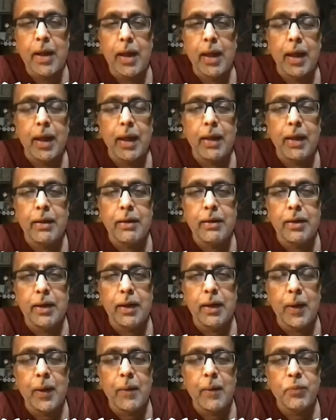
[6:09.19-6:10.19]
And
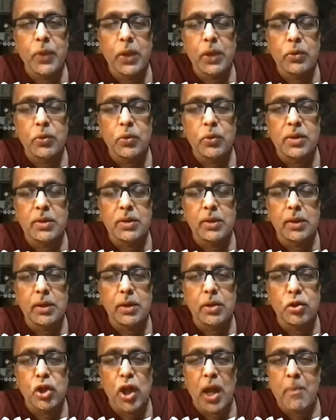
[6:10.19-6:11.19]
it was
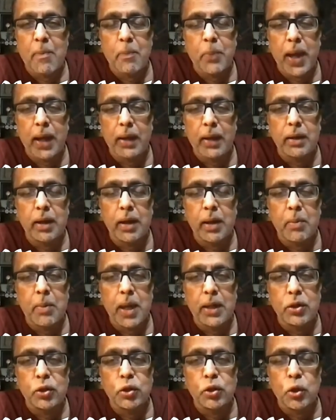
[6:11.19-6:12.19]
jam-packed and I
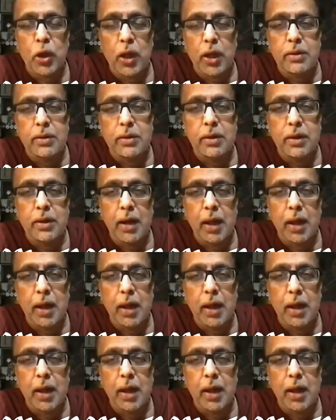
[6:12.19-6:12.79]
managed to get in.